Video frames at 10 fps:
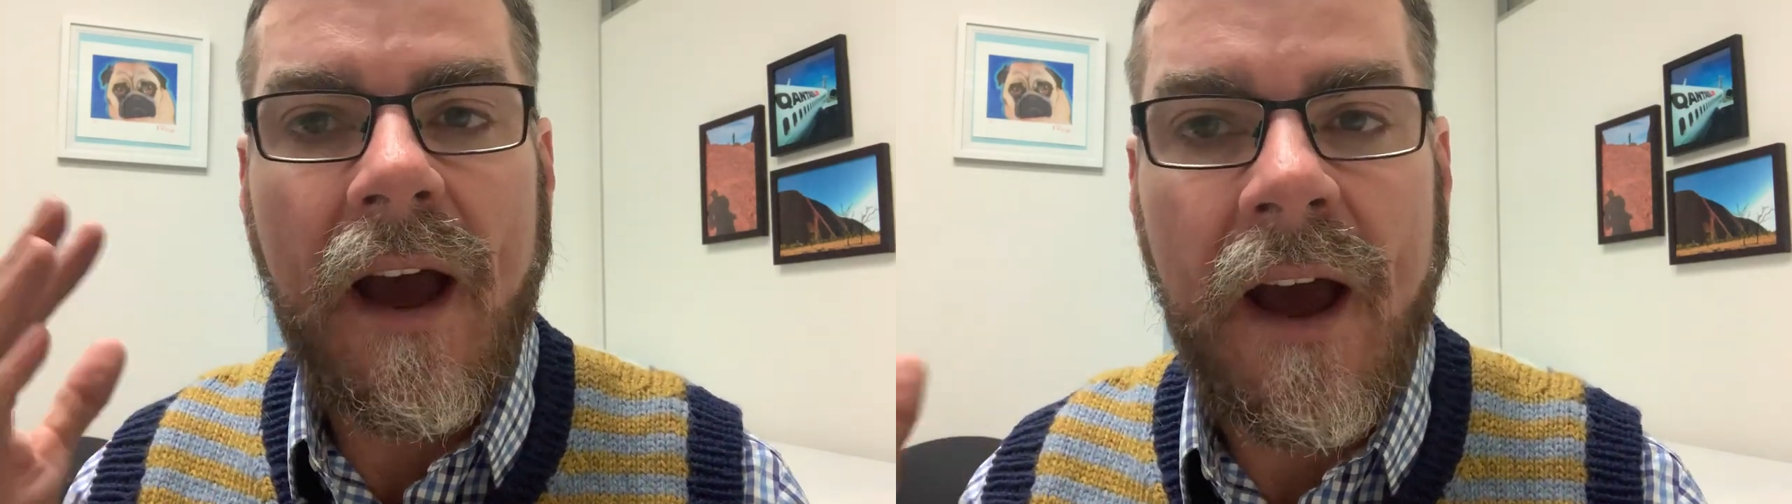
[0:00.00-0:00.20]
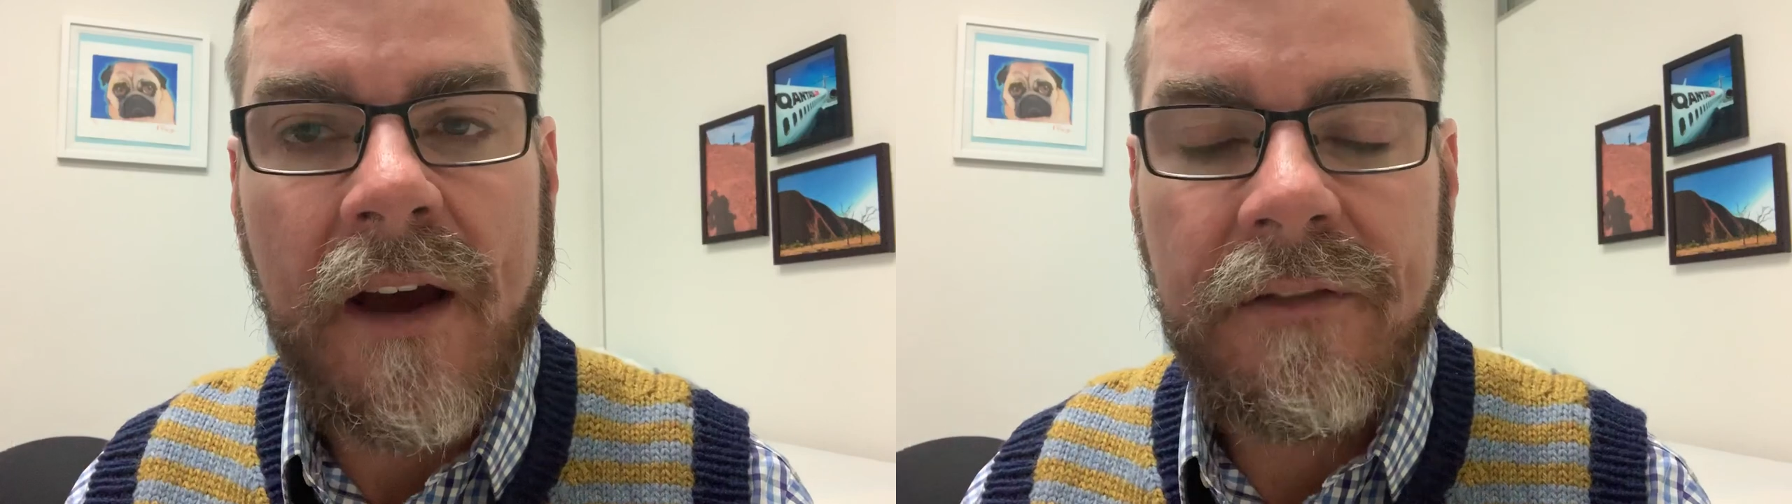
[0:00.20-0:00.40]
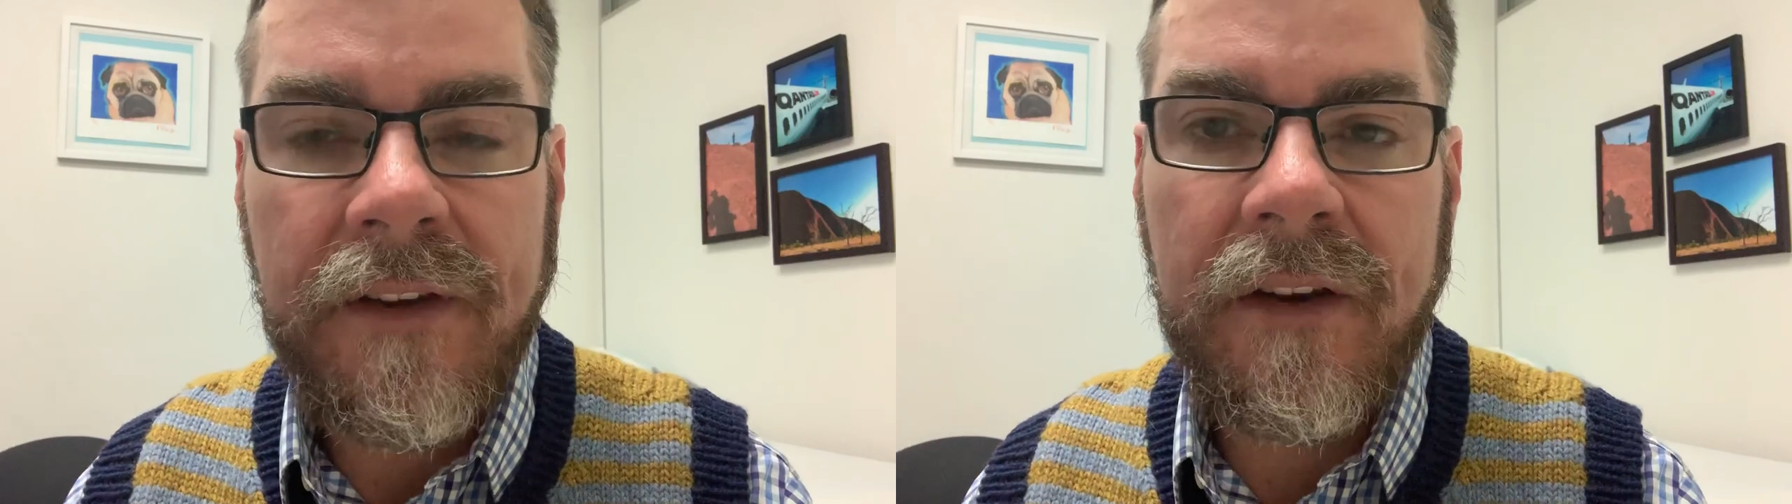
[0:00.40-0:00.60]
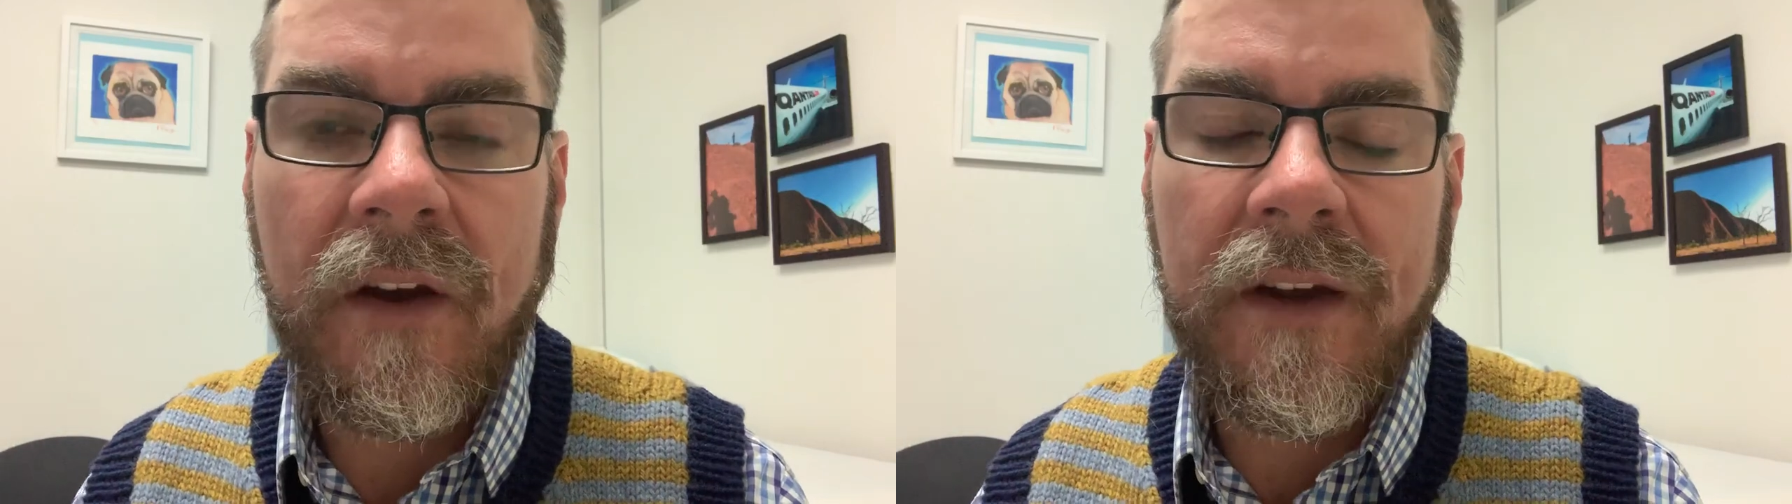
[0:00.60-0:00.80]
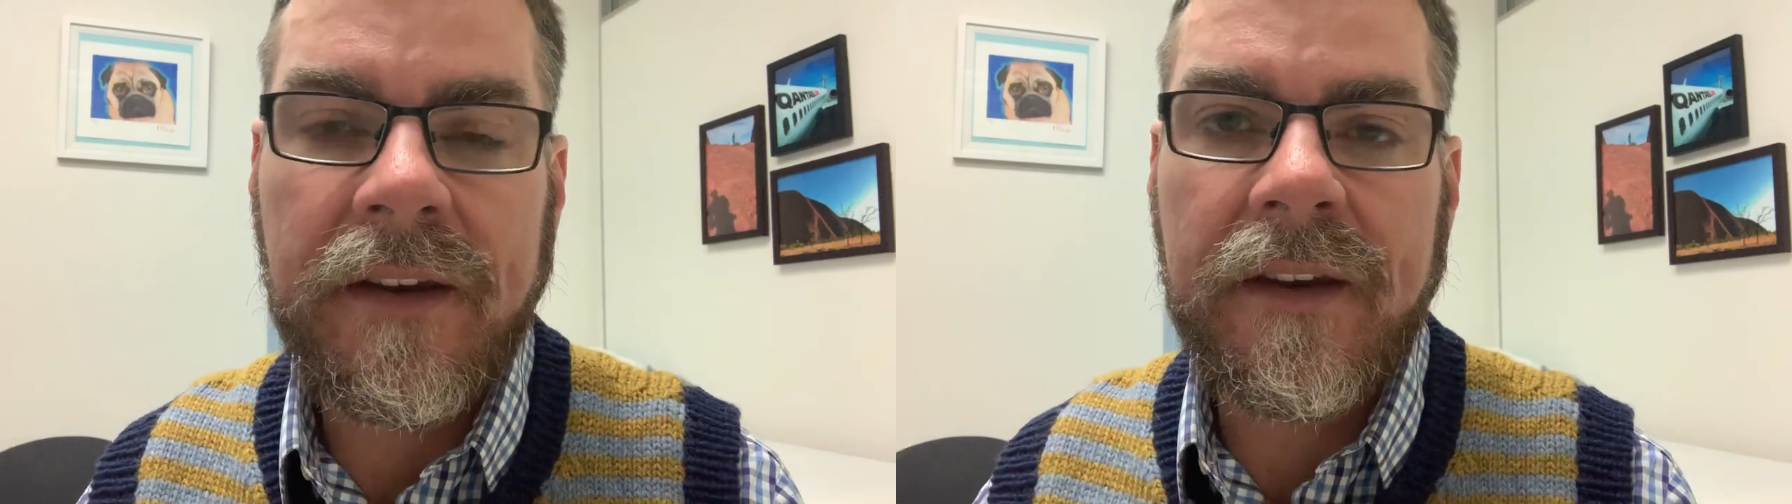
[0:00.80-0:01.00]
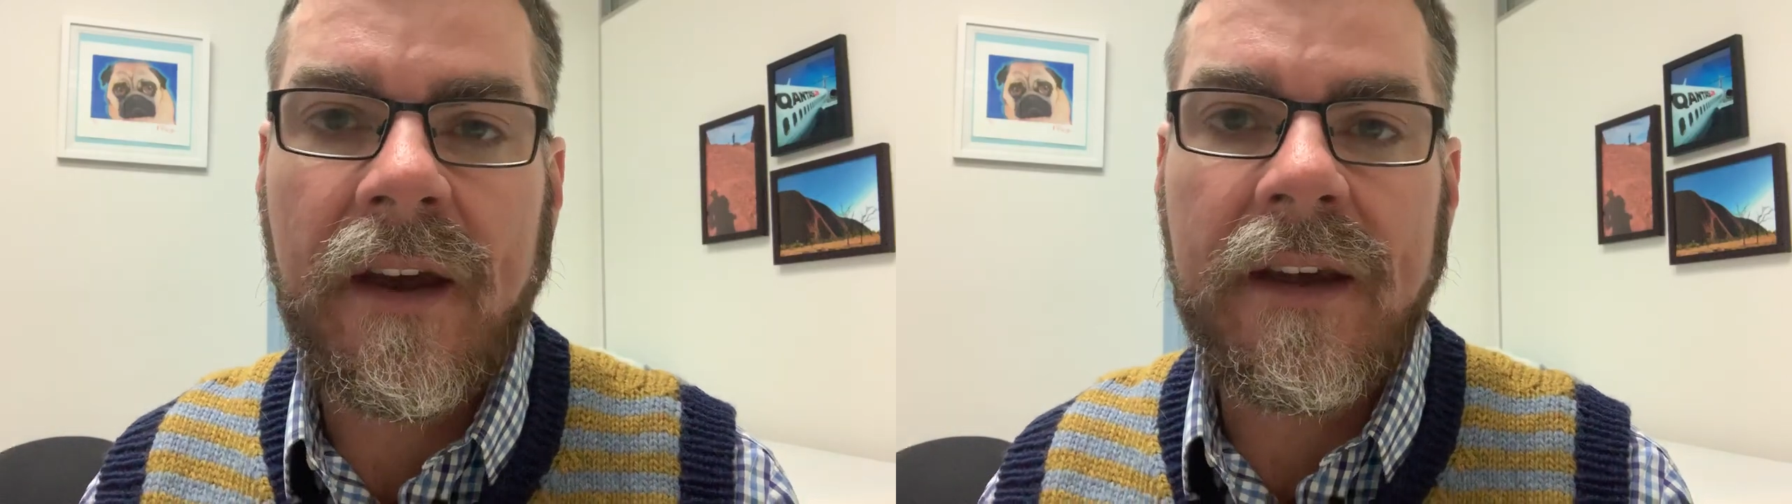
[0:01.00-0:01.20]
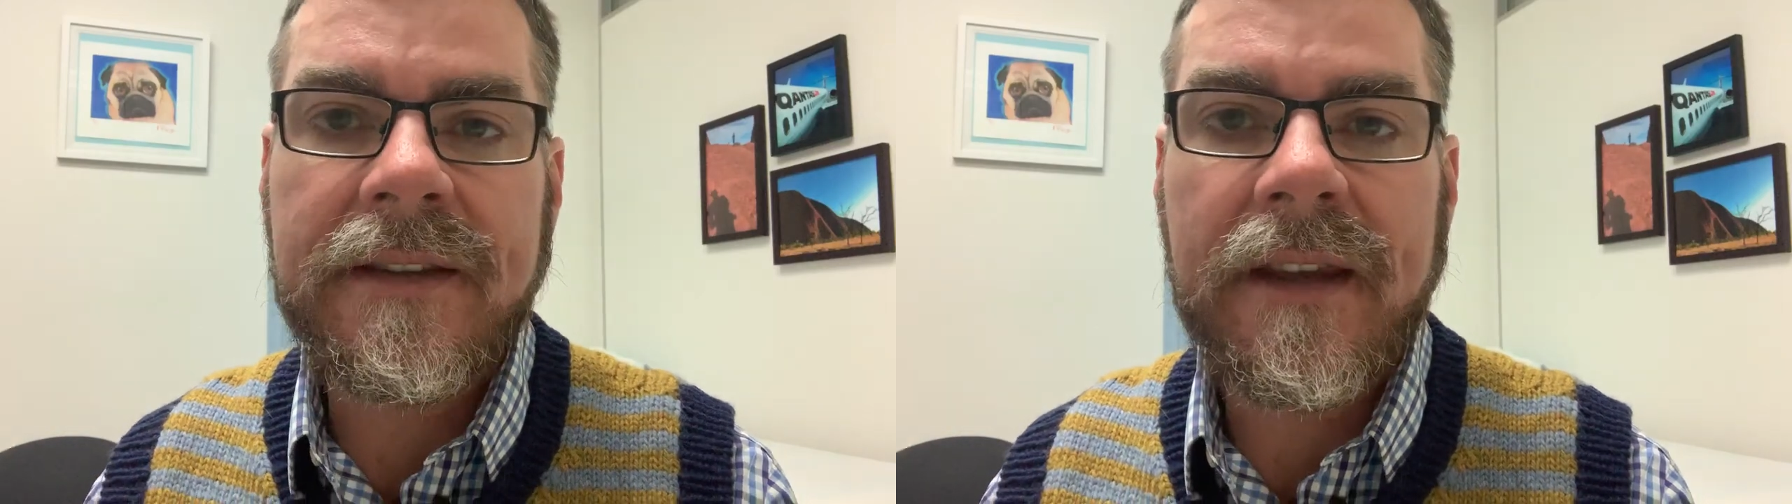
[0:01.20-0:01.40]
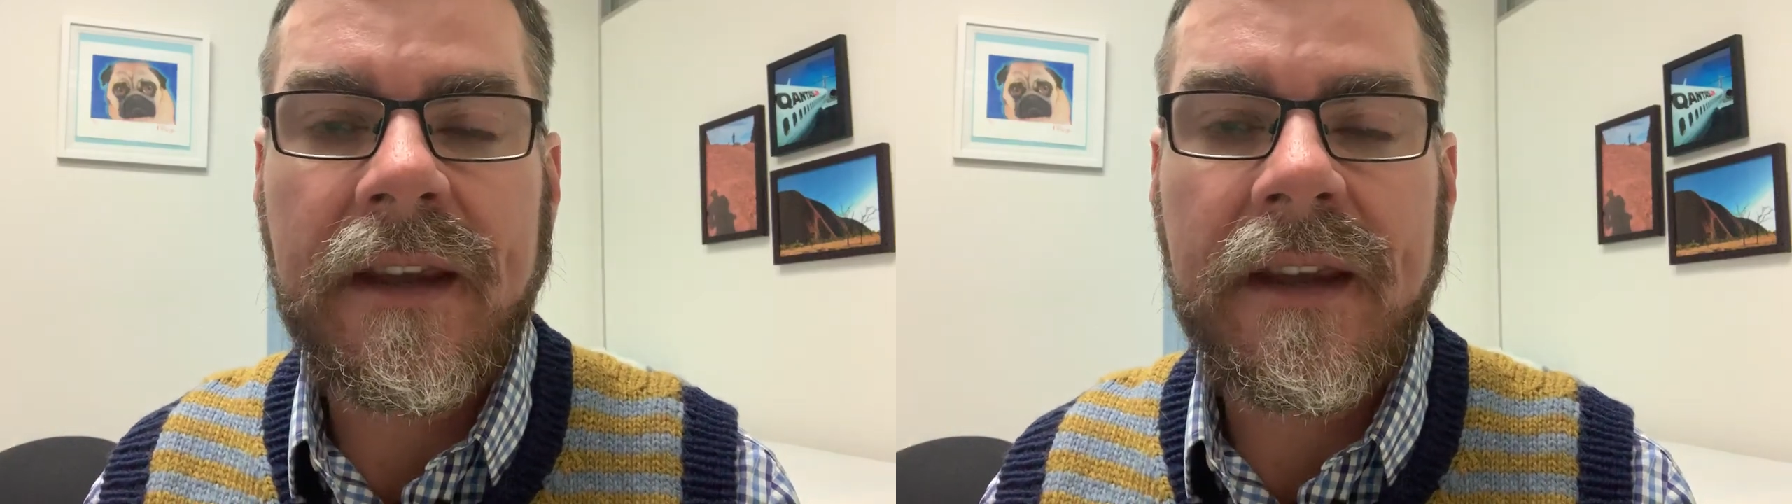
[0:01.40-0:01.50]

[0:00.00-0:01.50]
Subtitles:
after 90 days,